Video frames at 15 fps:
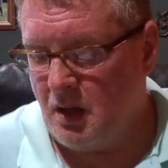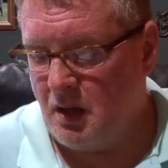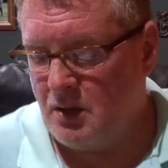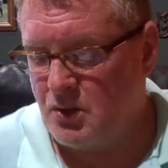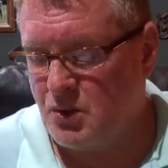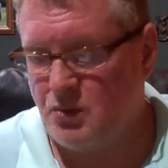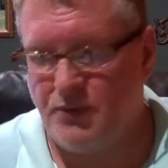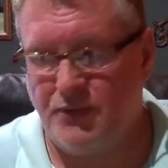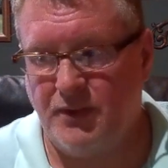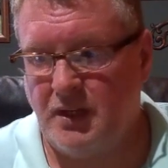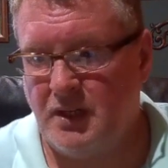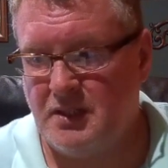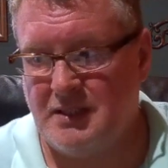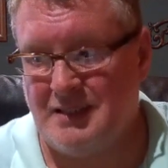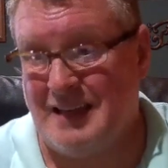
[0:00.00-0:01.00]
Truthfully,
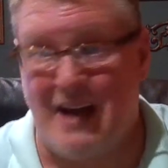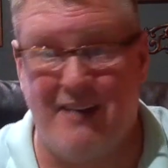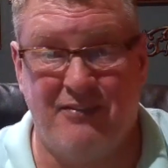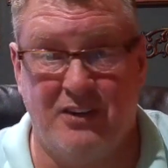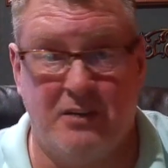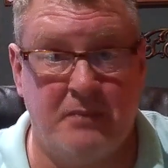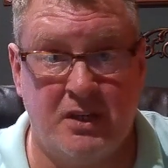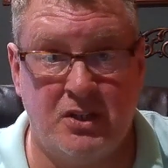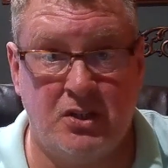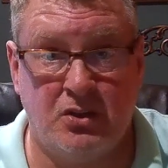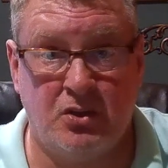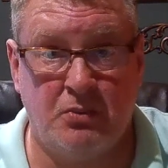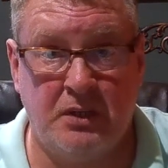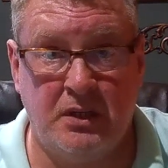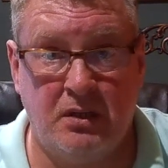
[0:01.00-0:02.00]
it did not fit my
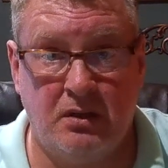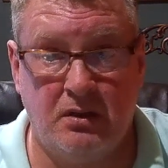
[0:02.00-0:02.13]
Janome.